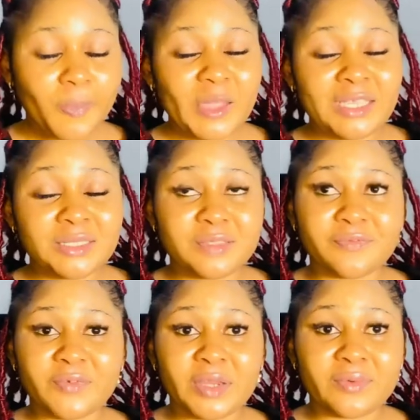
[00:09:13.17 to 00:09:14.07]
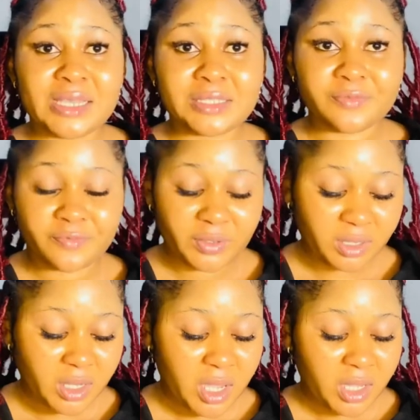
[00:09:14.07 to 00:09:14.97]
It is fragrance
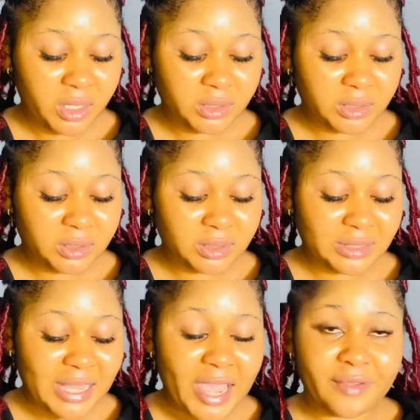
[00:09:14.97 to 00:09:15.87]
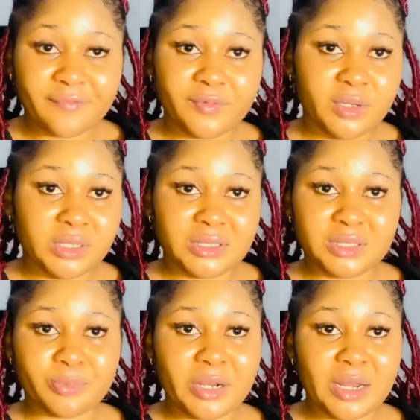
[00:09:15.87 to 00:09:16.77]
free, it is dye free, it
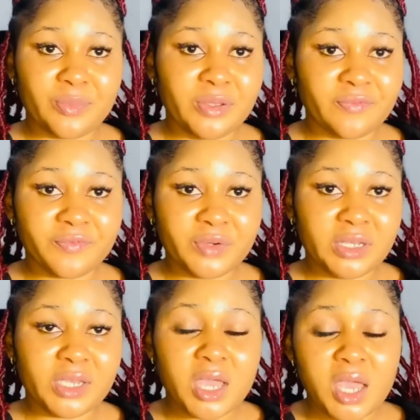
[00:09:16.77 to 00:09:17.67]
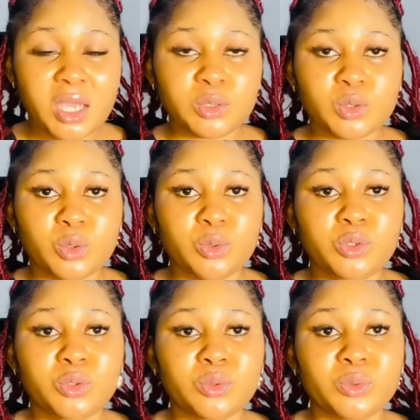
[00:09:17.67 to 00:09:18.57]
is paraben free. So
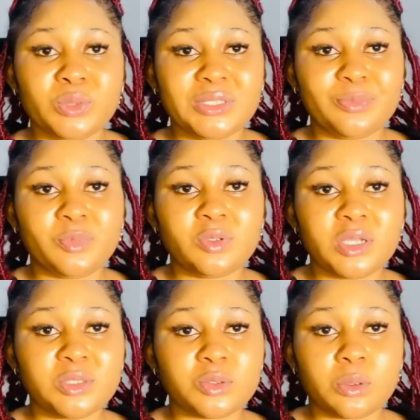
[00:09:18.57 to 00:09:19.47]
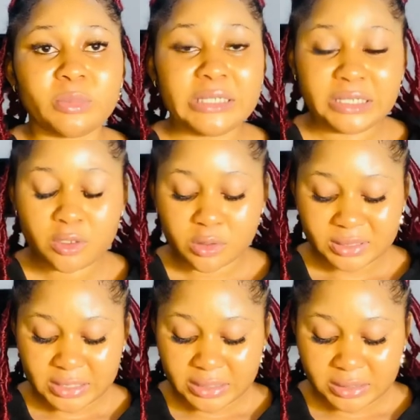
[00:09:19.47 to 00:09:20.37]
the product is completely
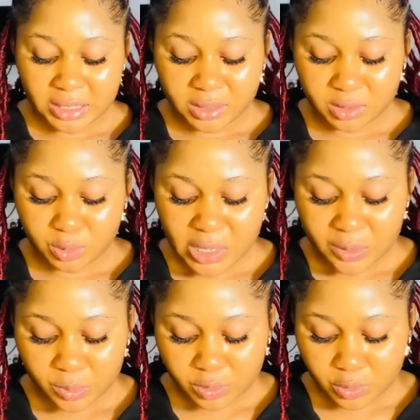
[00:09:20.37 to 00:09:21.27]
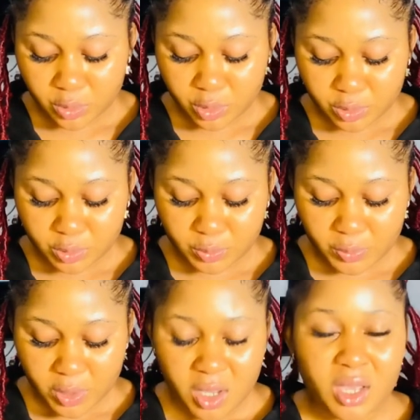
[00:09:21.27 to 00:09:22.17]
unscented. You are not going to